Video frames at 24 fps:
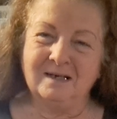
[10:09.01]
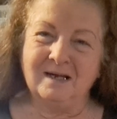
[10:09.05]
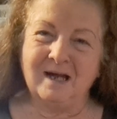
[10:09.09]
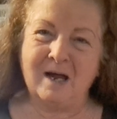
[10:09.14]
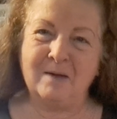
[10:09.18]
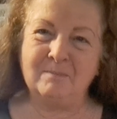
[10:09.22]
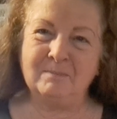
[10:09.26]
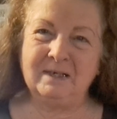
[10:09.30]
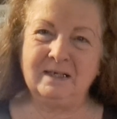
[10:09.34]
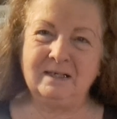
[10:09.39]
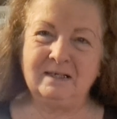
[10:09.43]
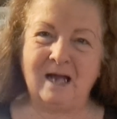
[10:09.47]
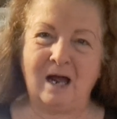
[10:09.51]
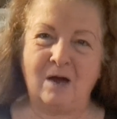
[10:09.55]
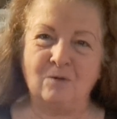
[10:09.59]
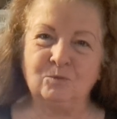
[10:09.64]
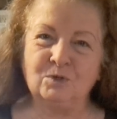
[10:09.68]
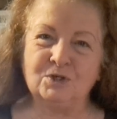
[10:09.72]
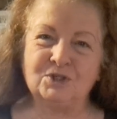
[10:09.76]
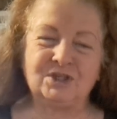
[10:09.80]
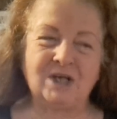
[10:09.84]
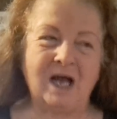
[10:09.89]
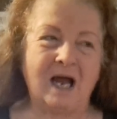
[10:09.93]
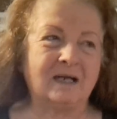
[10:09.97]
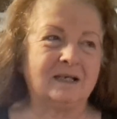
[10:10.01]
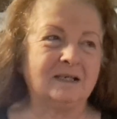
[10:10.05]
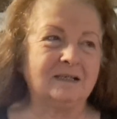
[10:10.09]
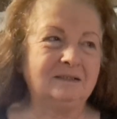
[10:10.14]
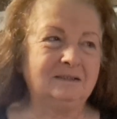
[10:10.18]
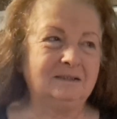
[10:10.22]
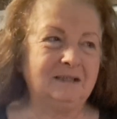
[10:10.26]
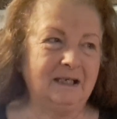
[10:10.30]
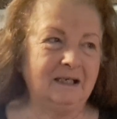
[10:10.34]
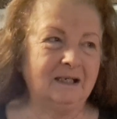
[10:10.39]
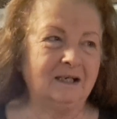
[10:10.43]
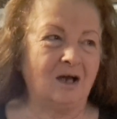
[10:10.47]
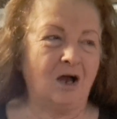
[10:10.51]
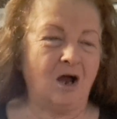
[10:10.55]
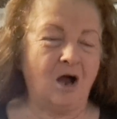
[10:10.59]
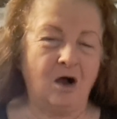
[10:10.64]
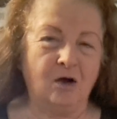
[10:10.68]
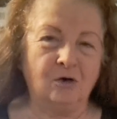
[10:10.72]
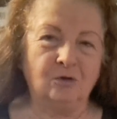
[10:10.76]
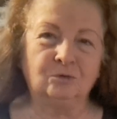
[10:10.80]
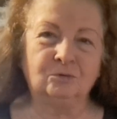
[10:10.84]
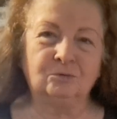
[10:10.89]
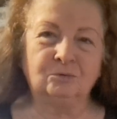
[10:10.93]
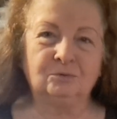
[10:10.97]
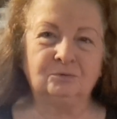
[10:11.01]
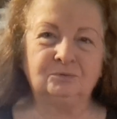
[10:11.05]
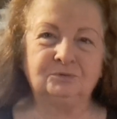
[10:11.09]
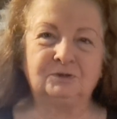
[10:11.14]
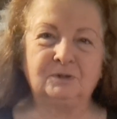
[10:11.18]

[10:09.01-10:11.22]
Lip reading: I mean, I wish I could dig a hole